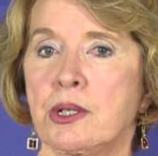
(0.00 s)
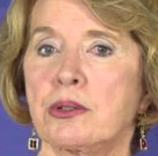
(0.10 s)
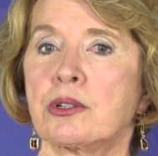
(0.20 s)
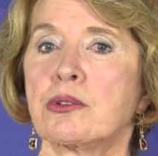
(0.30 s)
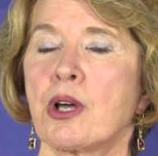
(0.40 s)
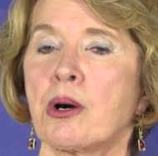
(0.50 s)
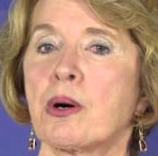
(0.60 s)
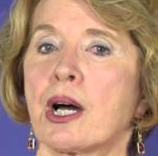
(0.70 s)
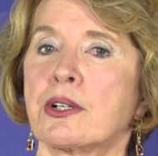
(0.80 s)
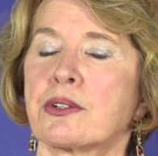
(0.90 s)
you know
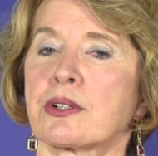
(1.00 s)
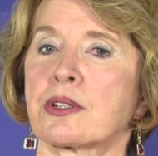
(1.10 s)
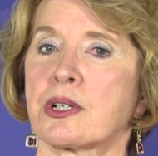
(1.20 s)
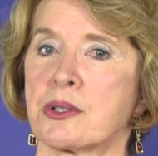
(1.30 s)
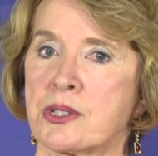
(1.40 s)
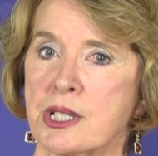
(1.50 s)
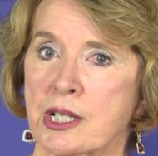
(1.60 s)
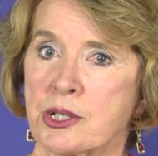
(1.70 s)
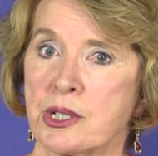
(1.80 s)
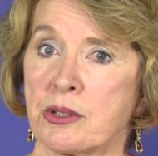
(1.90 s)
under Code
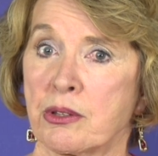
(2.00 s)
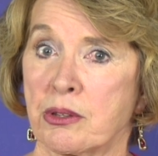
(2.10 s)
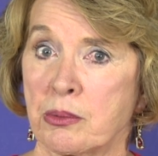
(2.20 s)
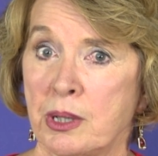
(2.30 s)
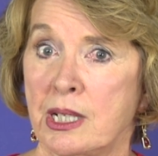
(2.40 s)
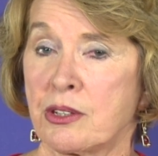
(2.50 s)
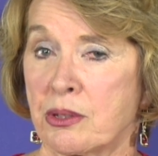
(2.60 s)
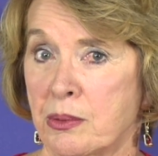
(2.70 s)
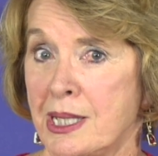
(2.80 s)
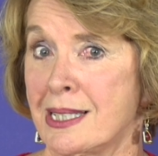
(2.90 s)
Section
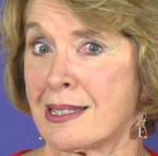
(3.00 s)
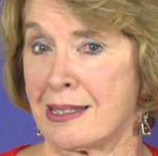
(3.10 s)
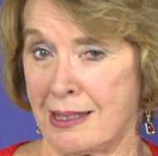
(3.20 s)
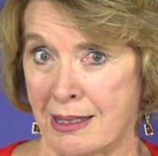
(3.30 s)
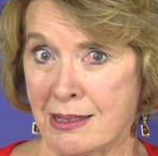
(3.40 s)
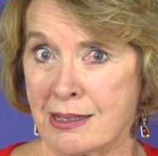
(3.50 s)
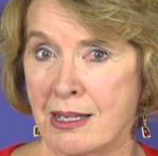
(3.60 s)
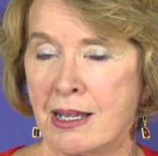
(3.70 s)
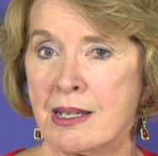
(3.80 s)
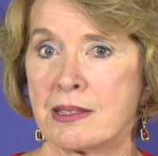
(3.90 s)
336
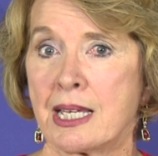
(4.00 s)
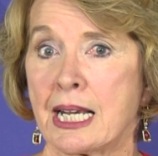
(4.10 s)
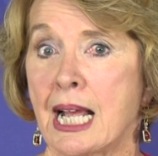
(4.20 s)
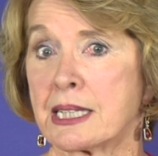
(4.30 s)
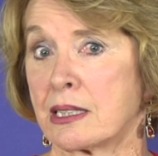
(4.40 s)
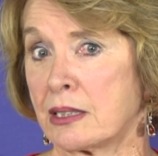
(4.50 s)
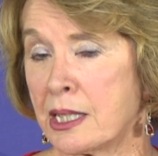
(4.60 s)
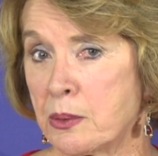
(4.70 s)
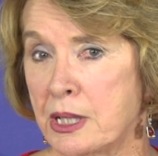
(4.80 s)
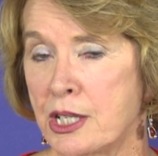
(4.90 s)
that at the
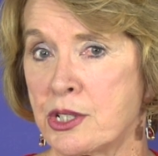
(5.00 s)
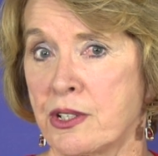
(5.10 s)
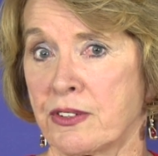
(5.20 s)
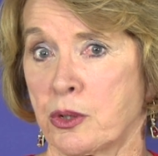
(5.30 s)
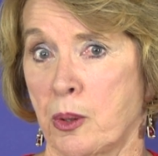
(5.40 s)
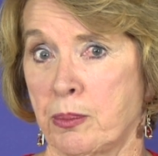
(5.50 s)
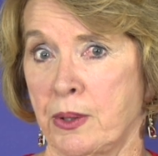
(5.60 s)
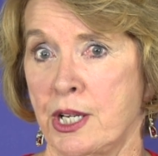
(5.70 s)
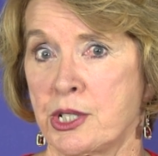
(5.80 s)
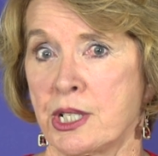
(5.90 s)
liquidation of a
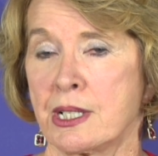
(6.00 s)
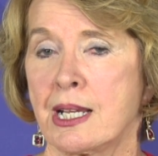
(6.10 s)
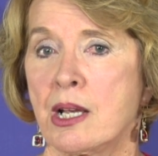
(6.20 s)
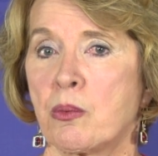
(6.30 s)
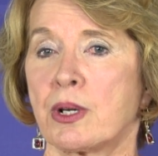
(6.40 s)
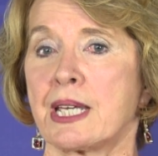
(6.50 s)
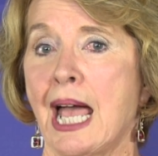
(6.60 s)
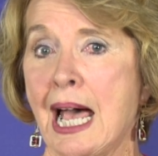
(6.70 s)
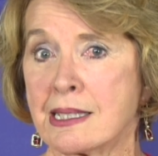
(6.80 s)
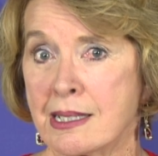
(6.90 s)
corporation where the
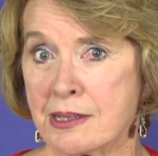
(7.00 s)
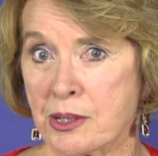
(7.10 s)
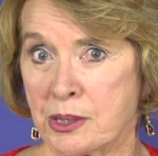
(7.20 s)
assets are